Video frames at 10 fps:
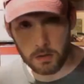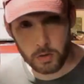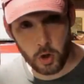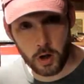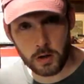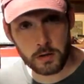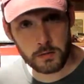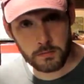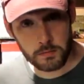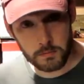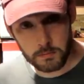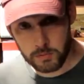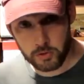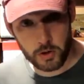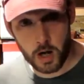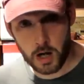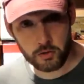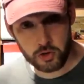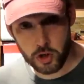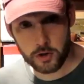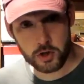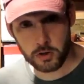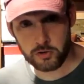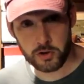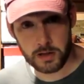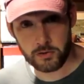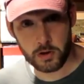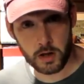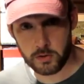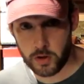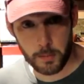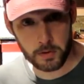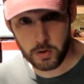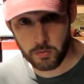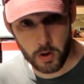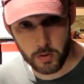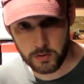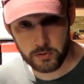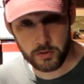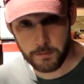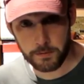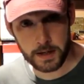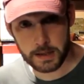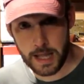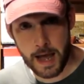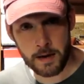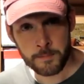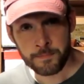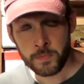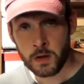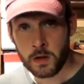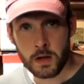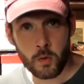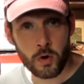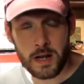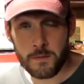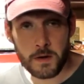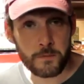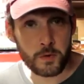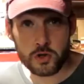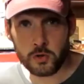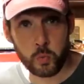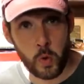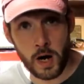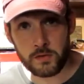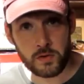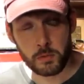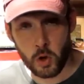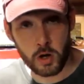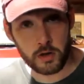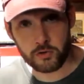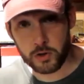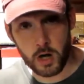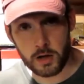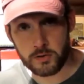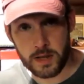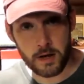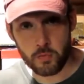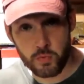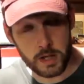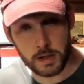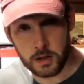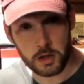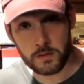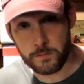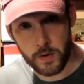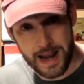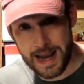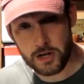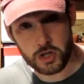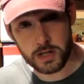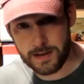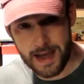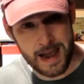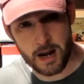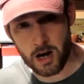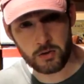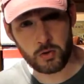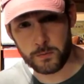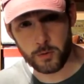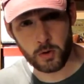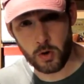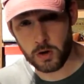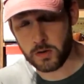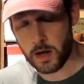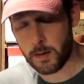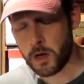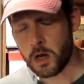long cigars, Churchill-sized cigars, double Coronas, stuff like that, or even if you just want some longer cigars that are really good for aging to hang on to for a long time,